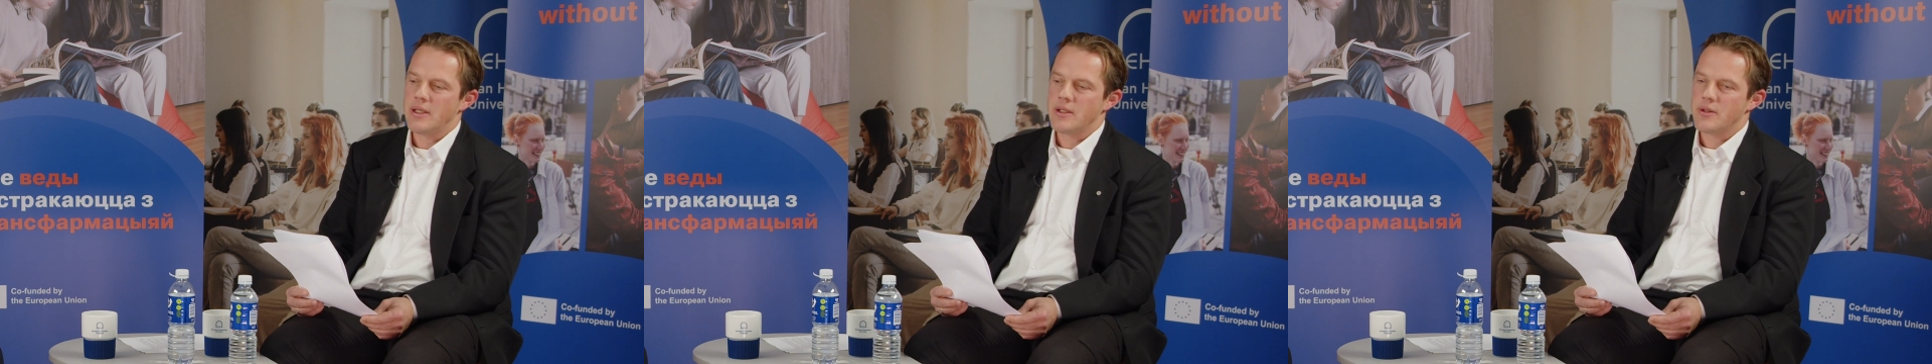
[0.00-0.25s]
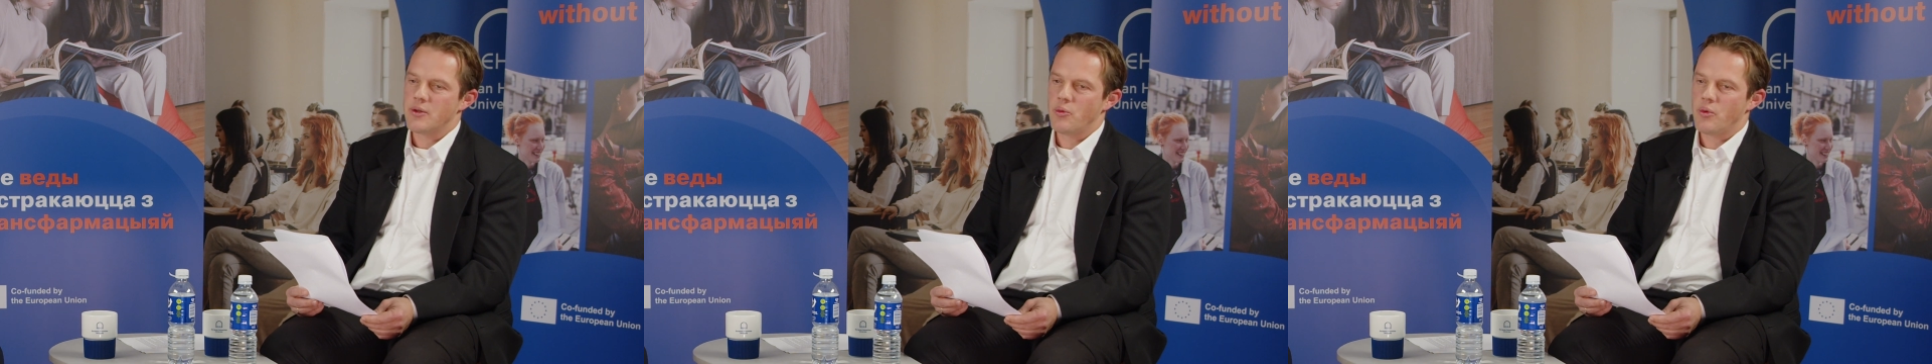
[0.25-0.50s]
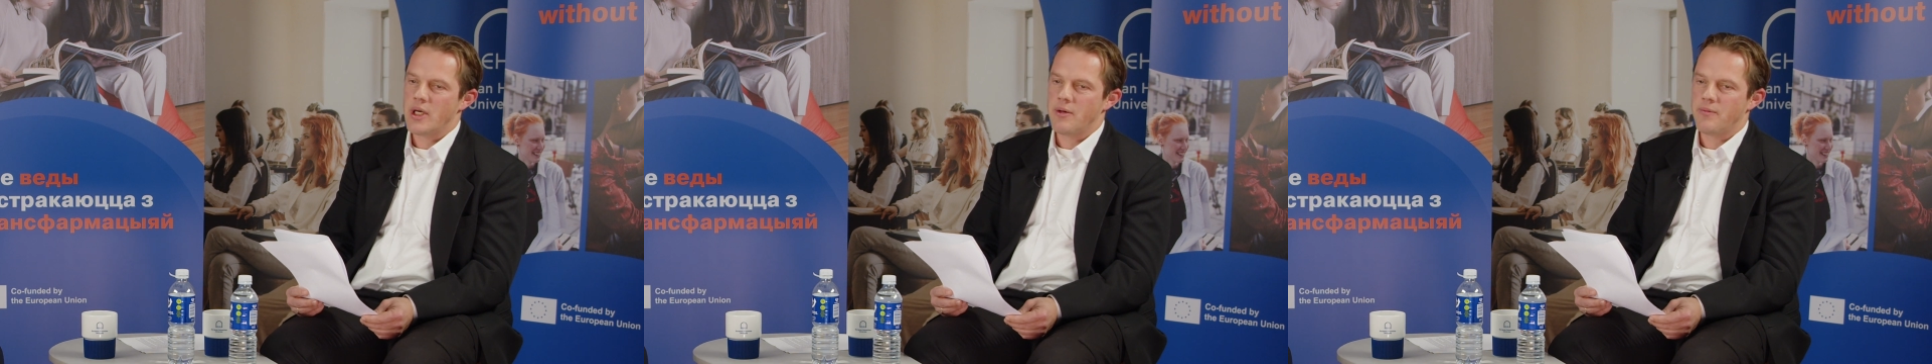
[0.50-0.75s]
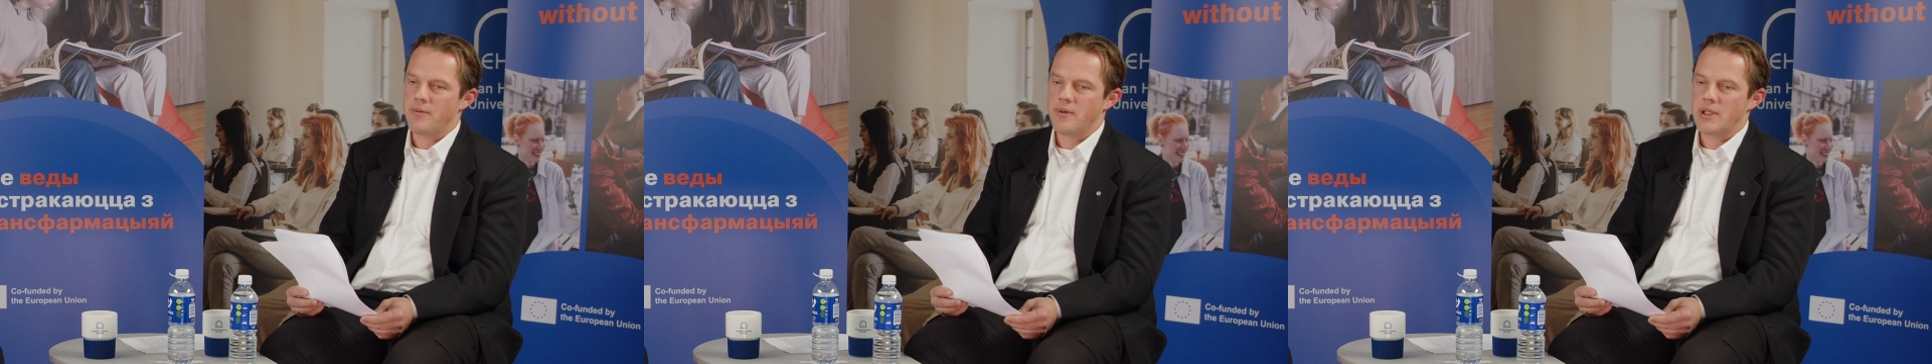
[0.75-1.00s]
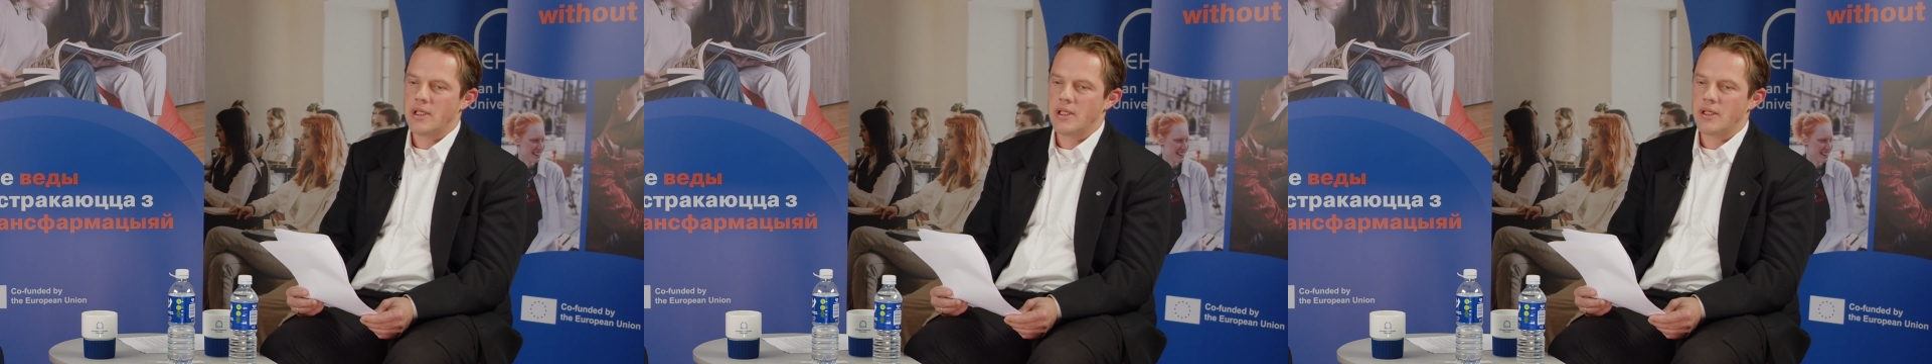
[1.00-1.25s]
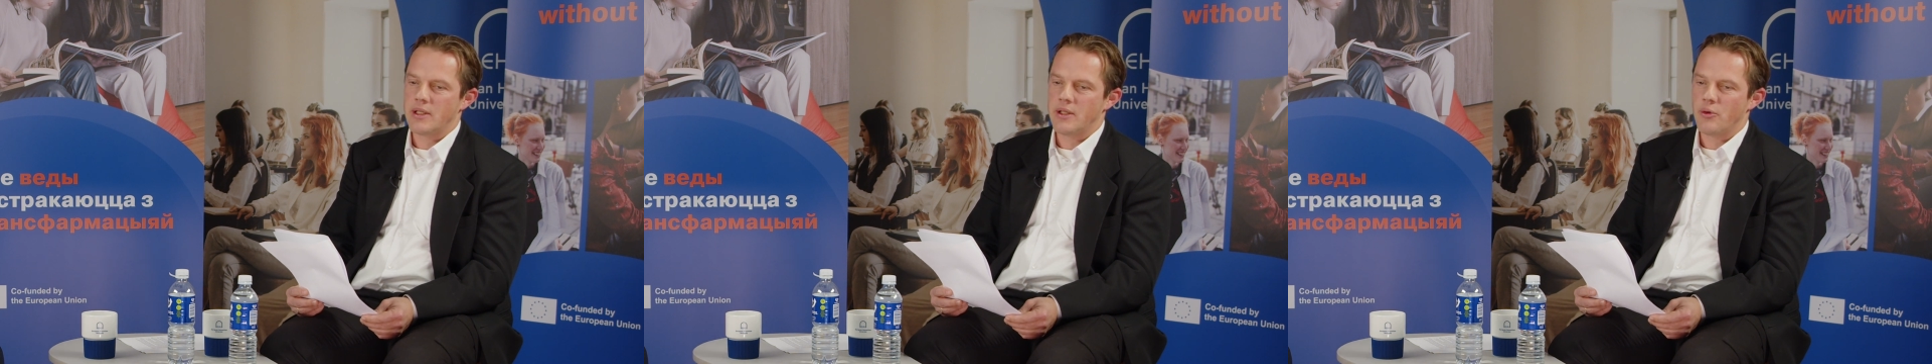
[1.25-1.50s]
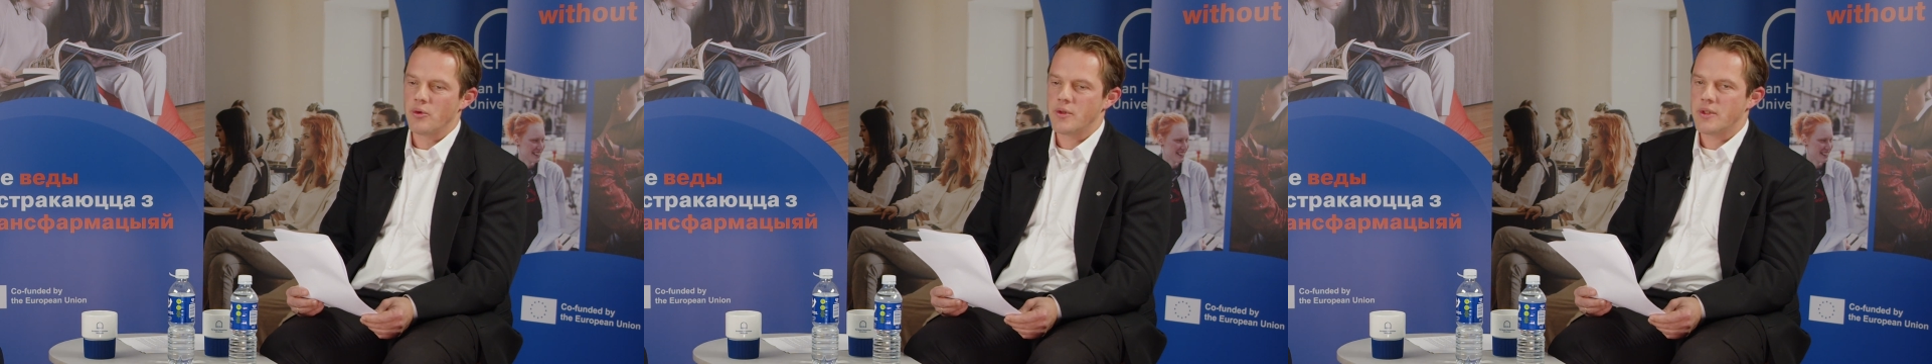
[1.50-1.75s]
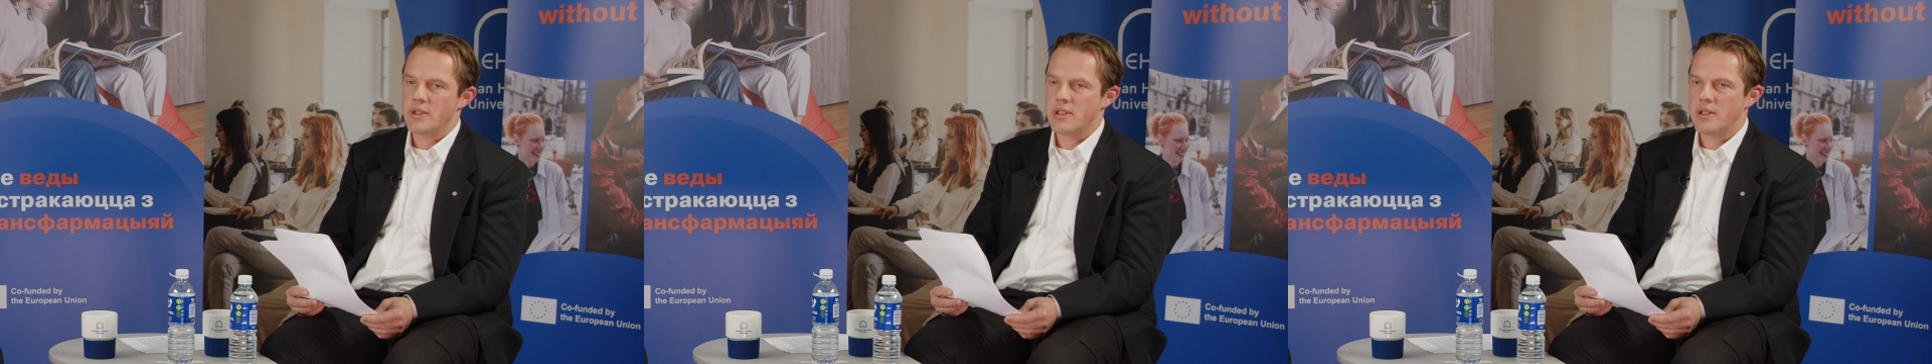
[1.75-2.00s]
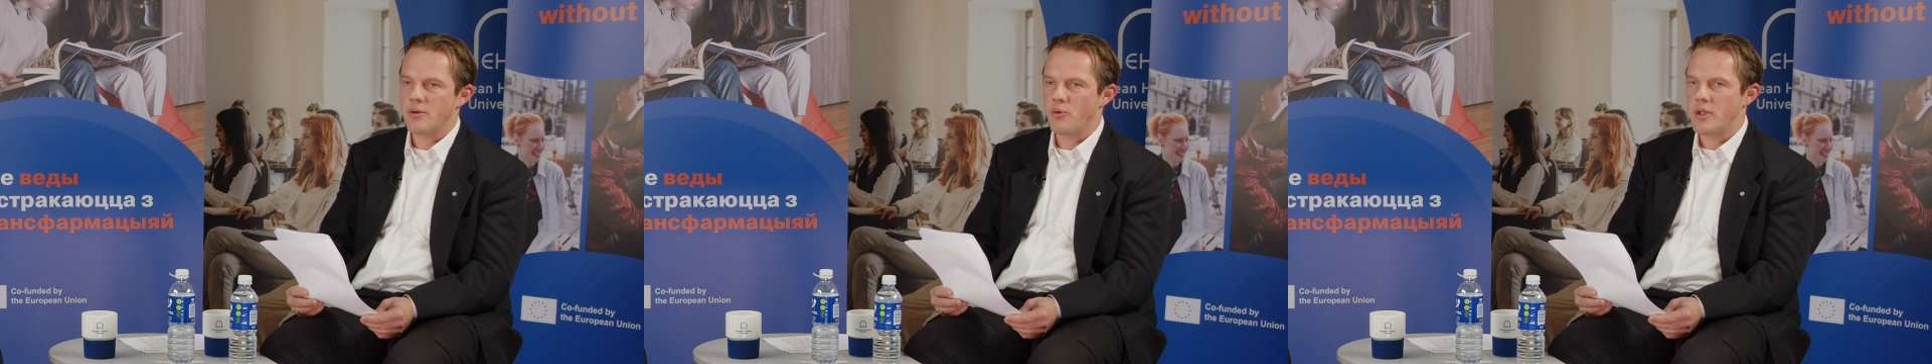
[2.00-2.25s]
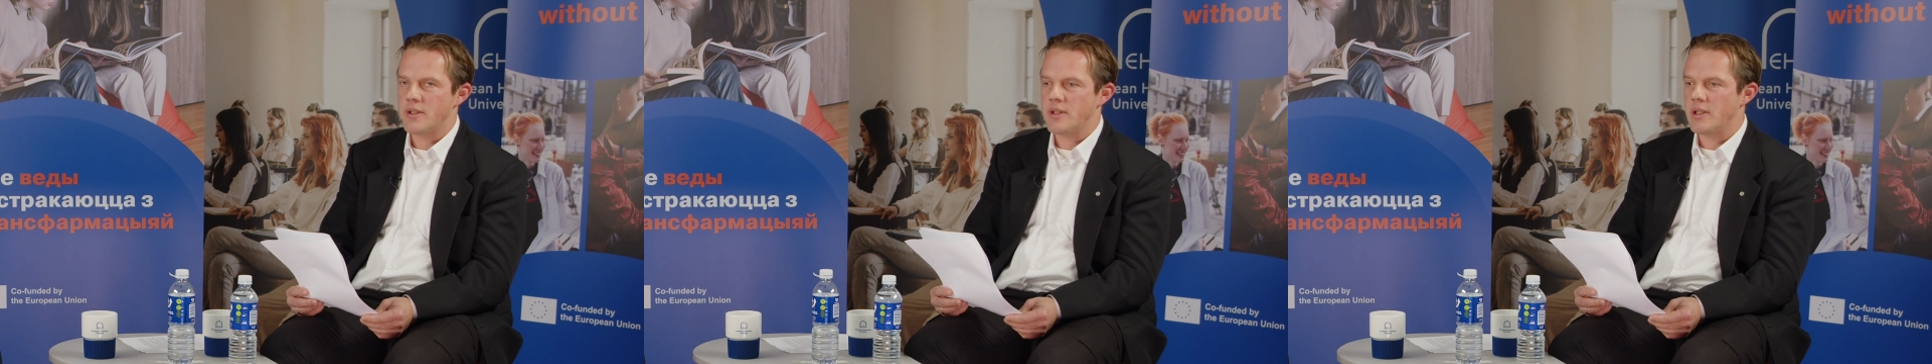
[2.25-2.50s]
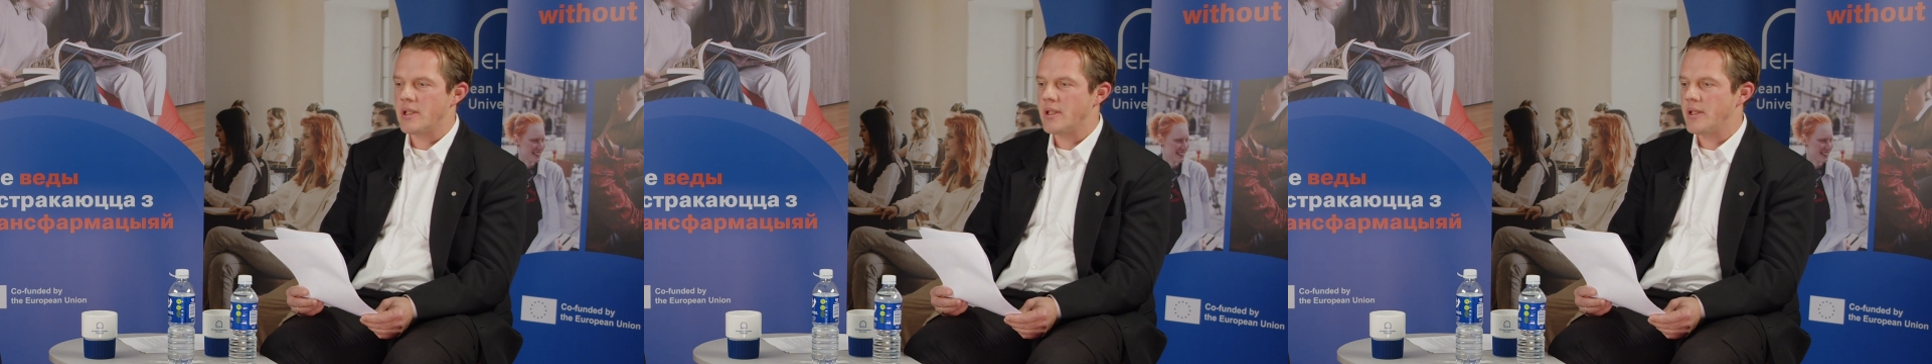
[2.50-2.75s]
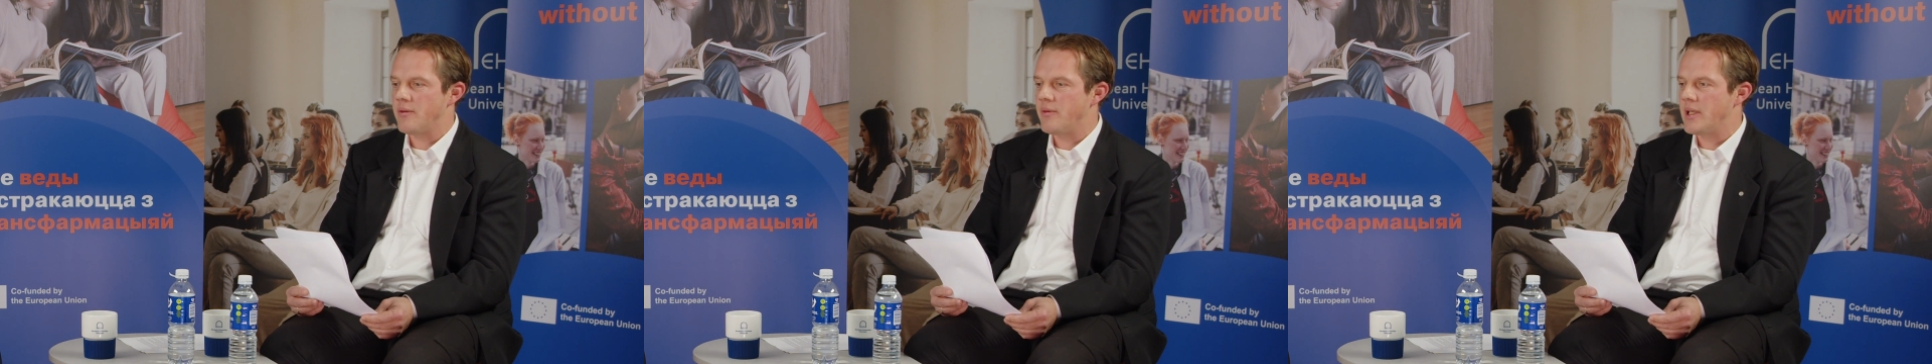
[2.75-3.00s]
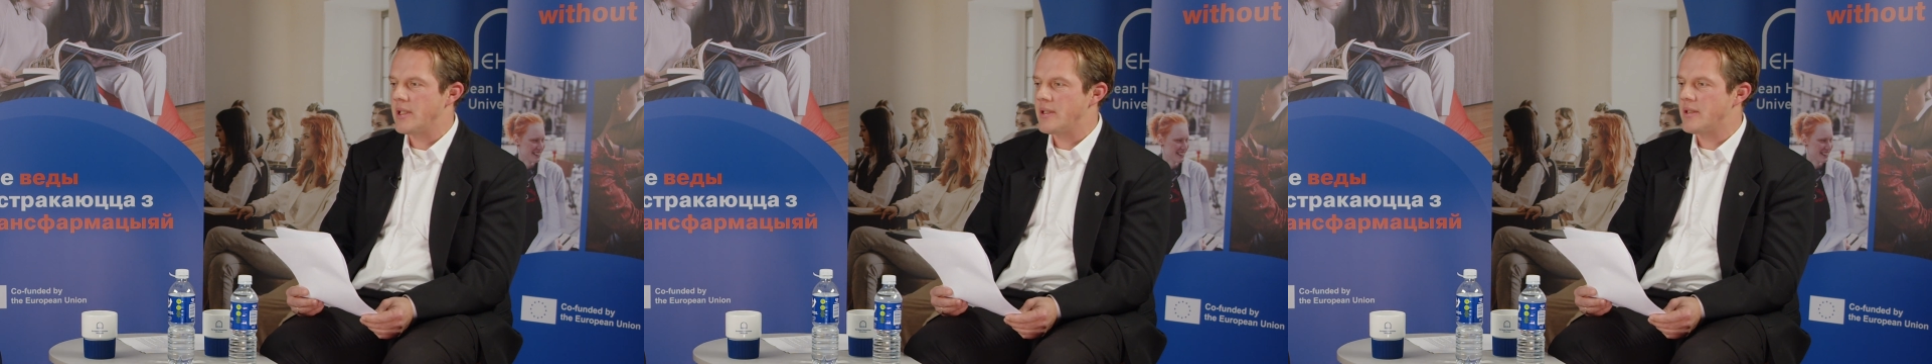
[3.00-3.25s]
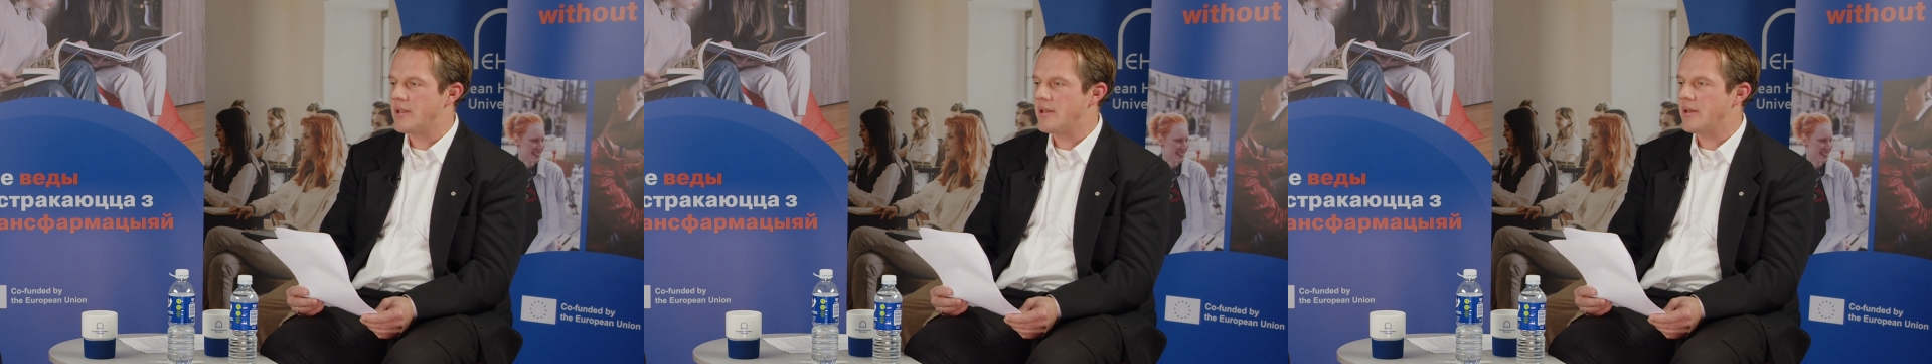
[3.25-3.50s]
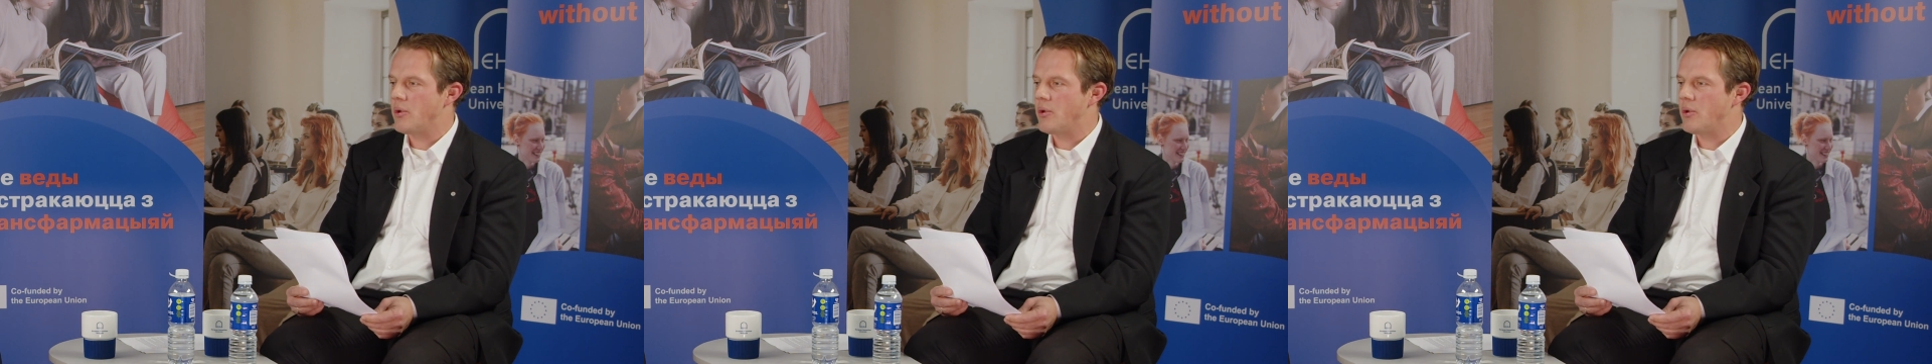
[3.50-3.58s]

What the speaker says: so we have those recent events.